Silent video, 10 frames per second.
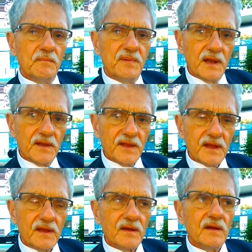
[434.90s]

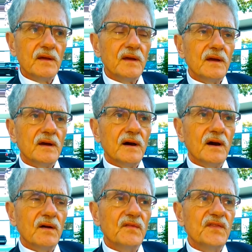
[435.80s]
building
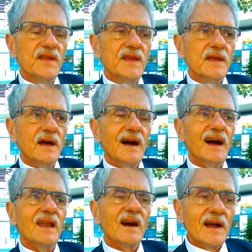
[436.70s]
the
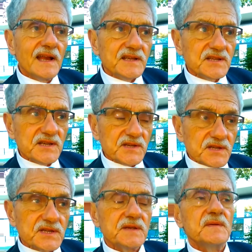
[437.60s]

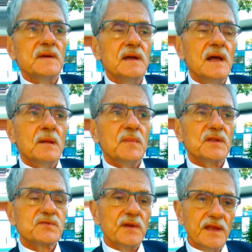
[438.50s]
alliances
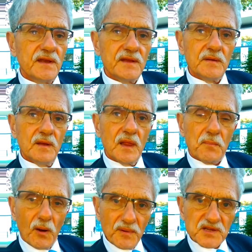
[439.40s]
between the
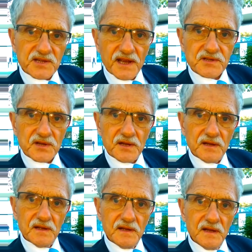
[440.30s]
public sector
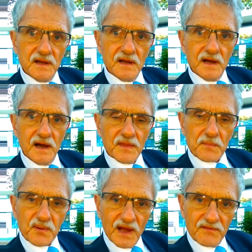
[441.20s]
and the
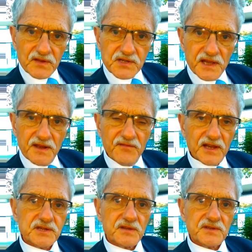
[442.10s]
private
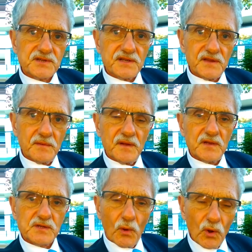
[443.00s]
investors, the
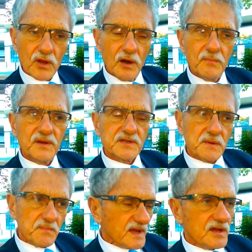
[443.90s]
small companies,
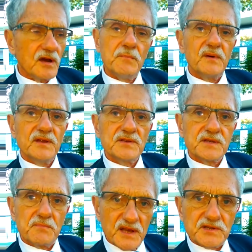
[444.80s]
the big companies,
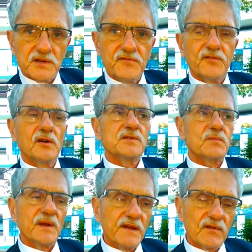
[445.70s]
the pension funds,
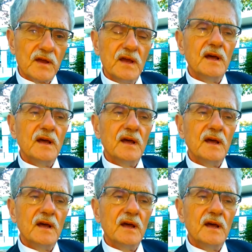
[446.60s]
whatever,